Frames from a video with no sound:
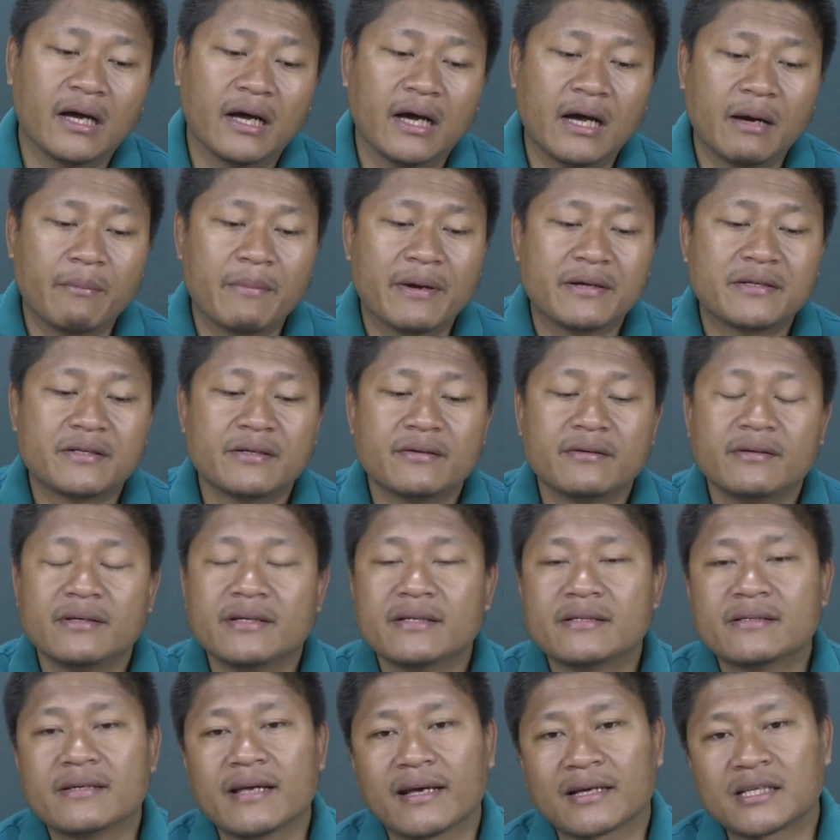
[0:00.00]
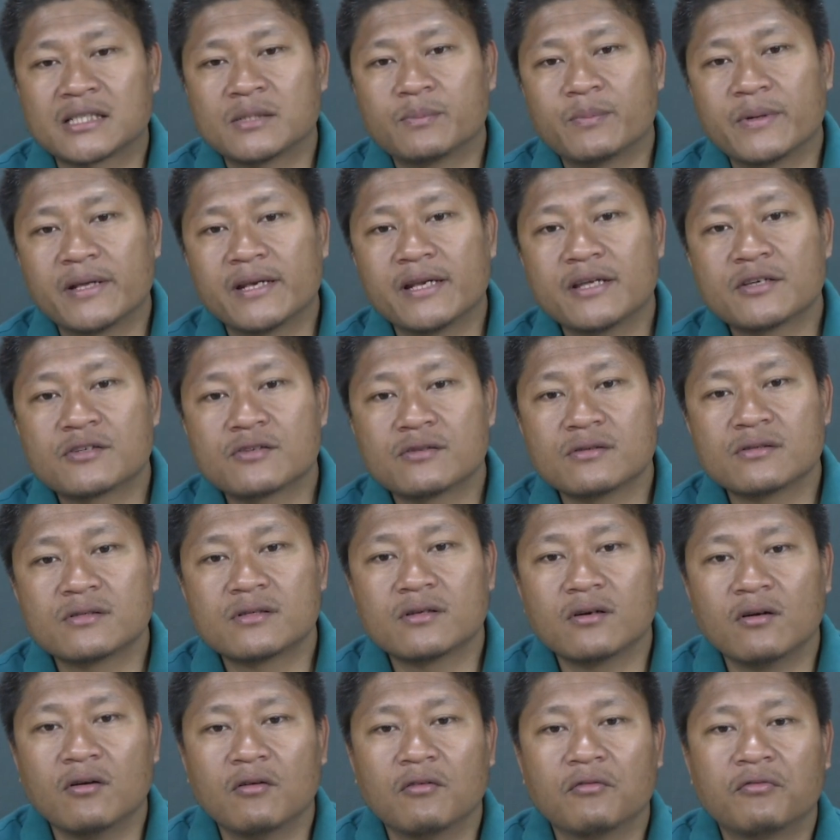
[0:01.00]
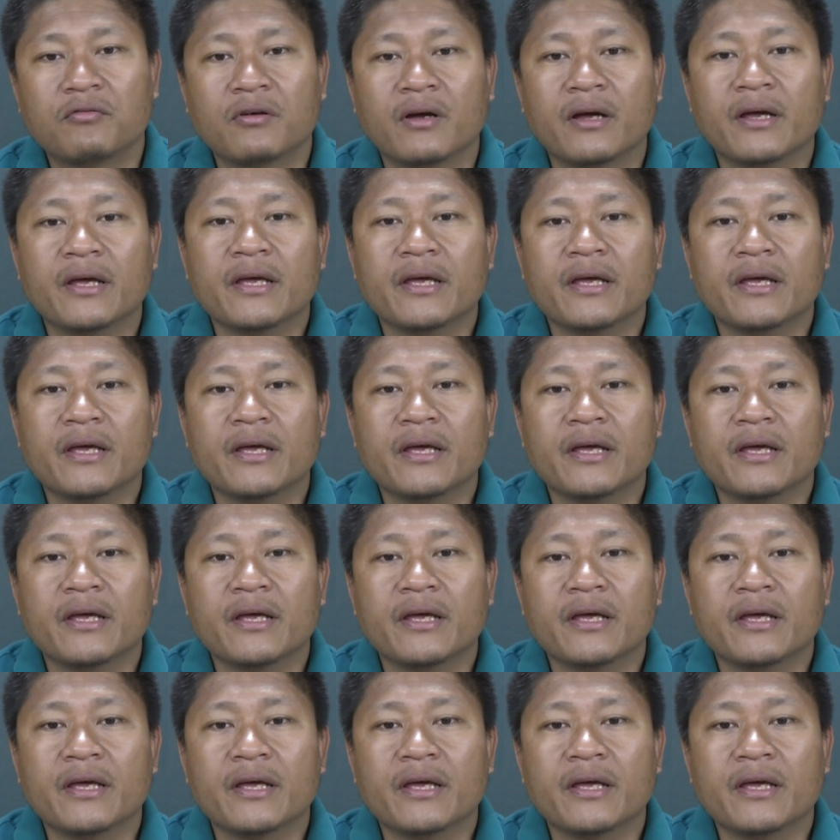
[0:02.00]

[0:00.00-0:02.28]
a materialist explanation of